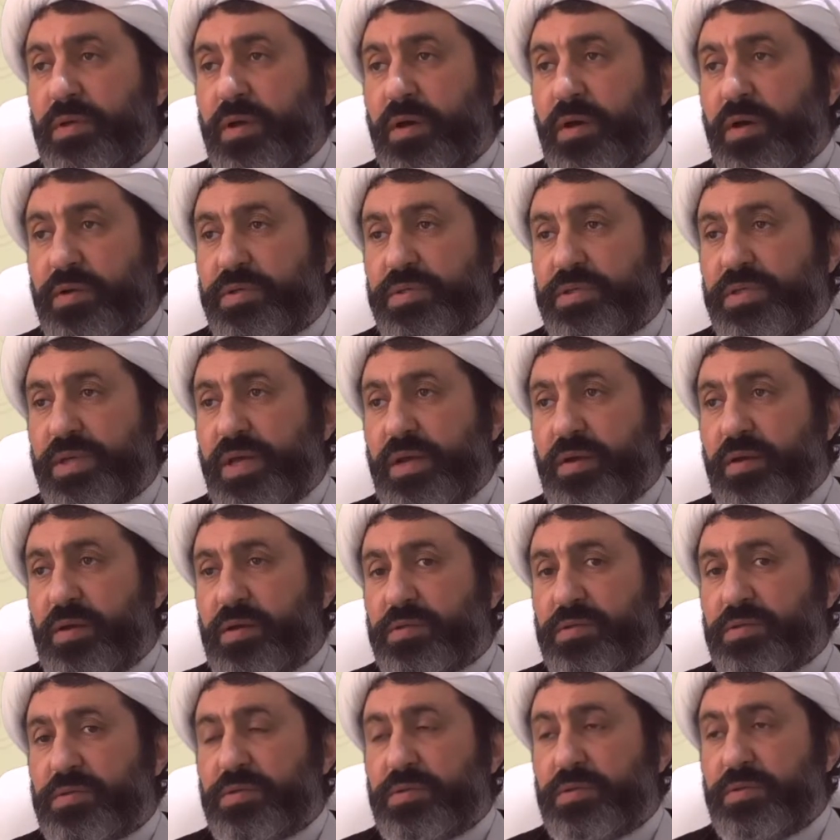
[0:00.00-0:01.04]
are
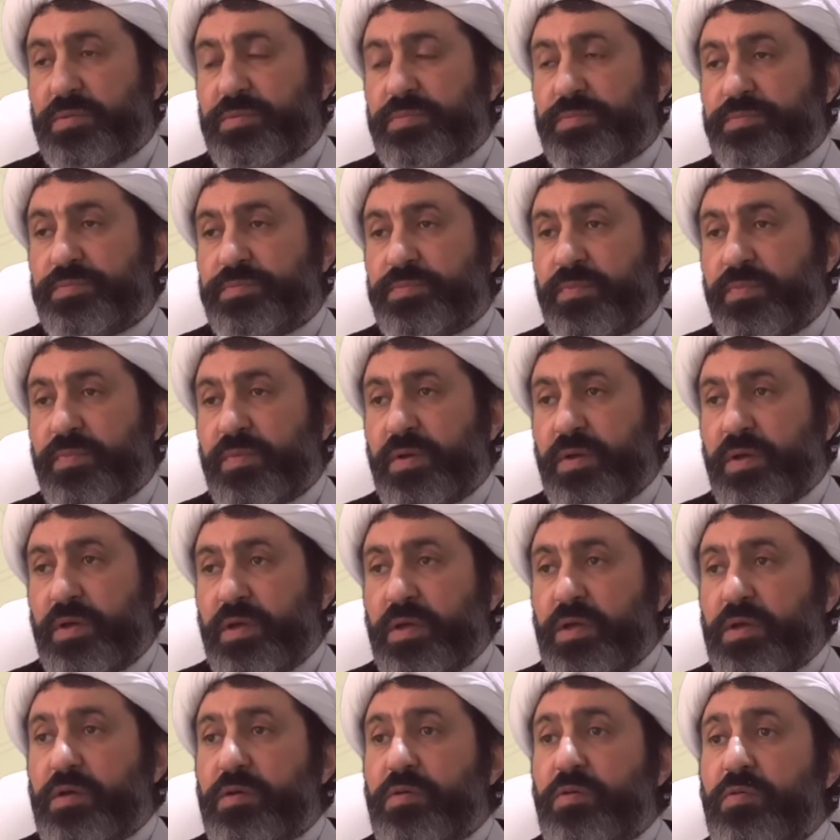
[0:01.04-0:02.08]
salat
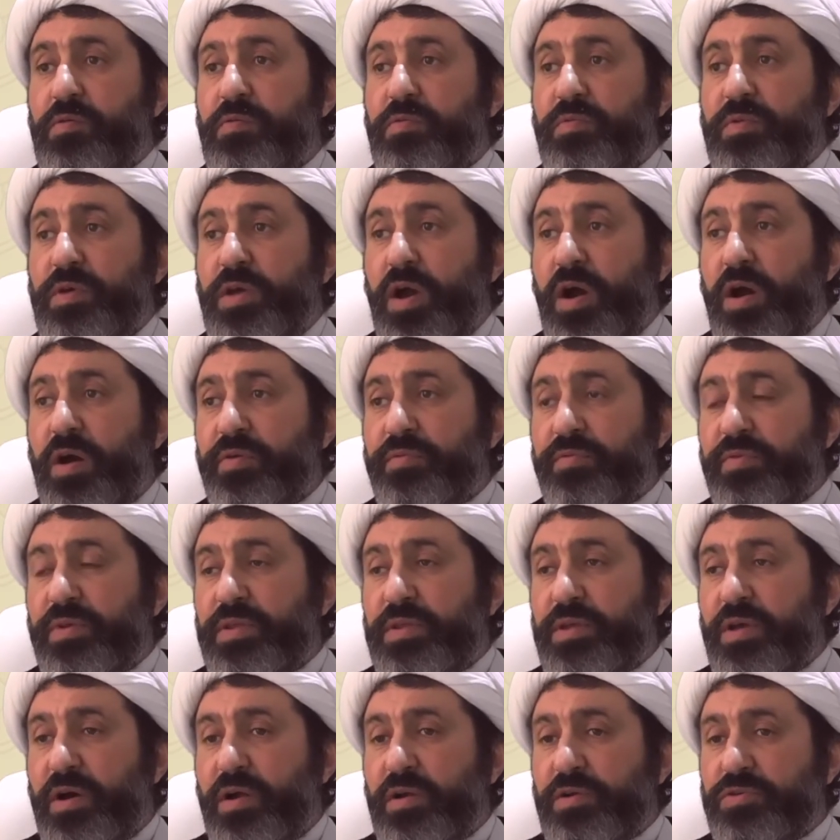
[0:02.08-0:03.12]
we
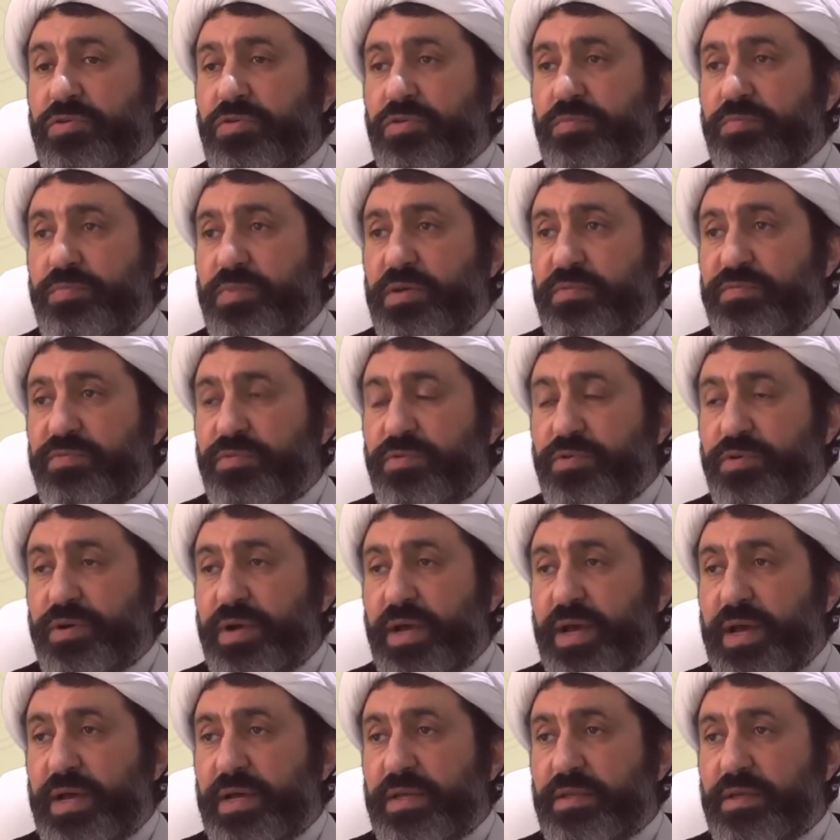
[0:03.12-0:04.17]
already also before
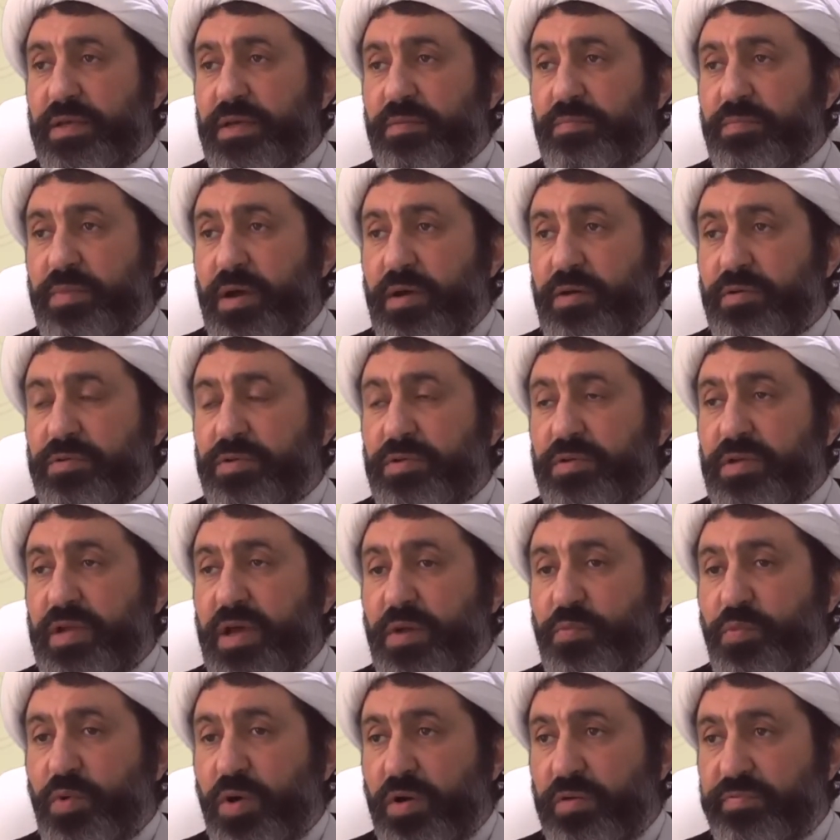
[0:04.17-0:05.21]
had about
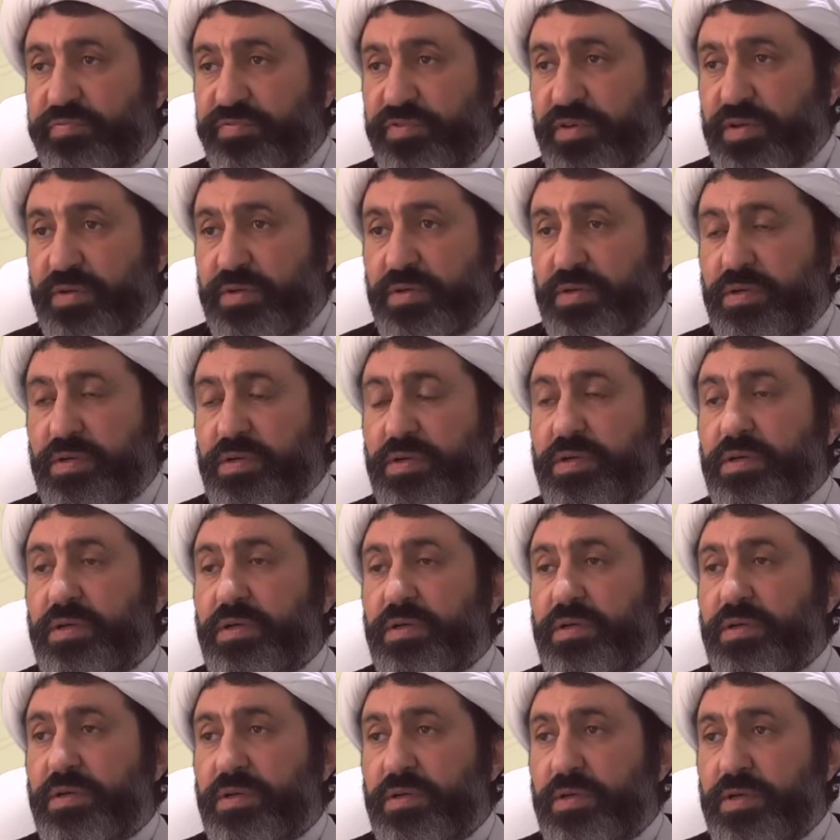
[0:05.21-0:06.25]
nawafil
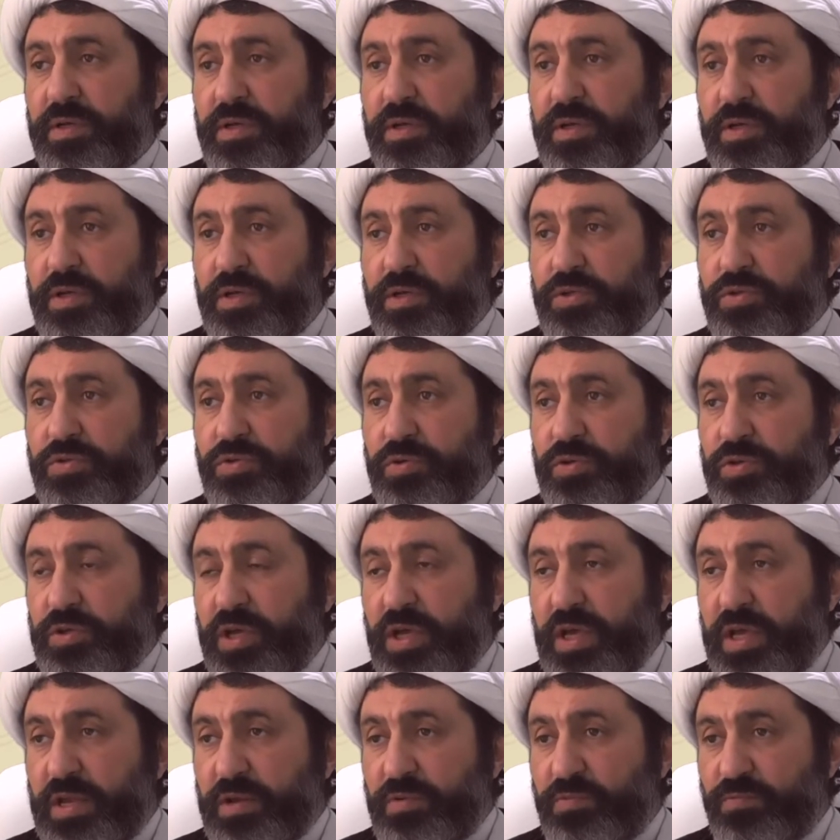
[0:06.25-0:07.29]
so
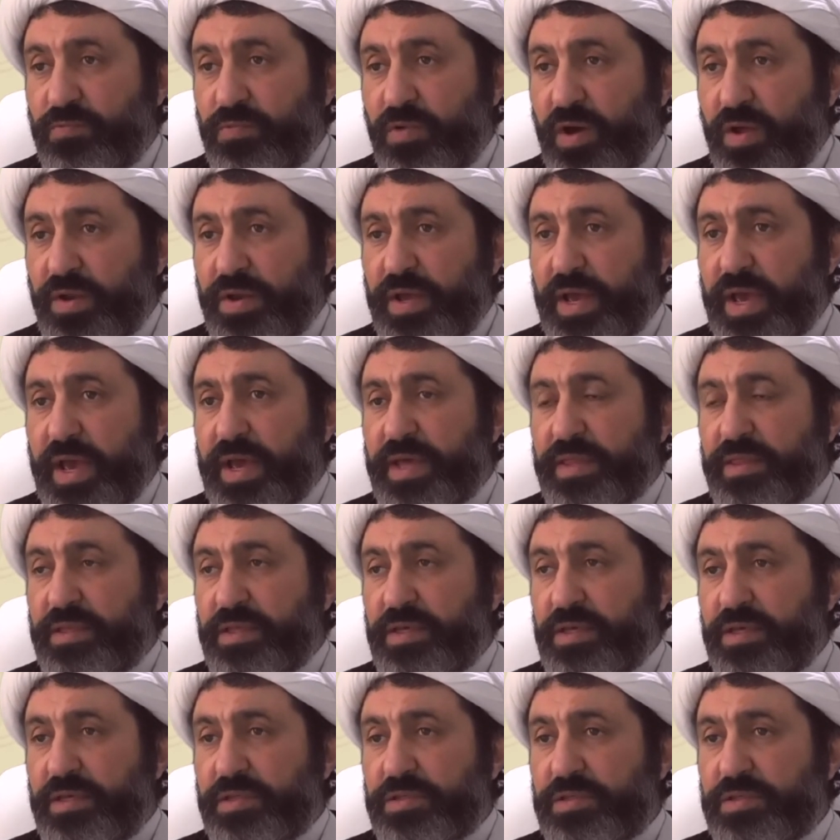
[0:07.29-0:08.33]
in one
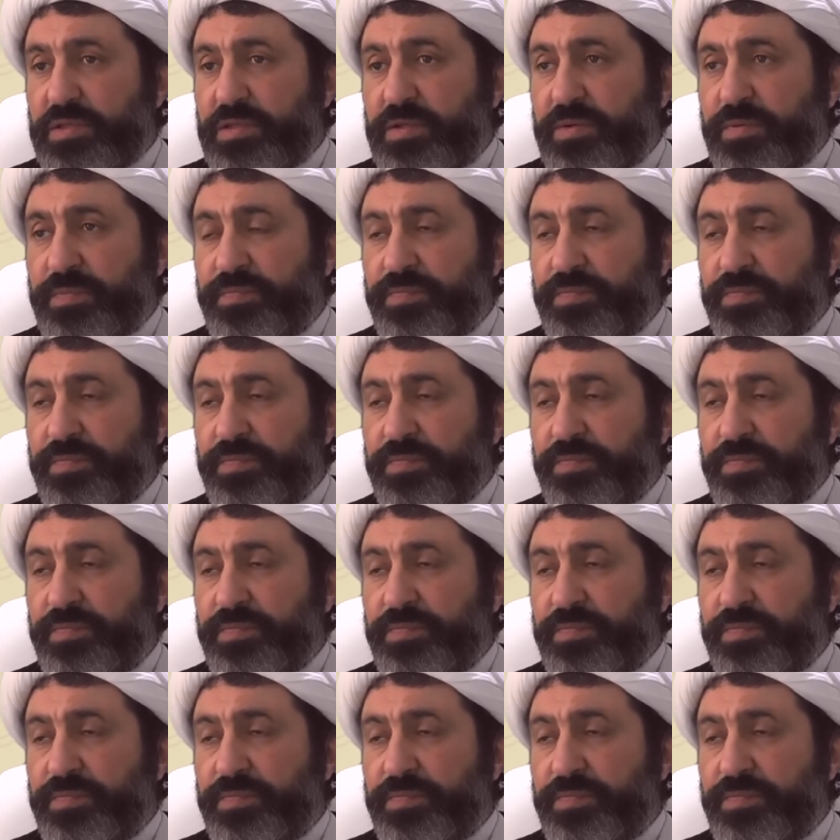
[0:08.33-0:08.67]
hadith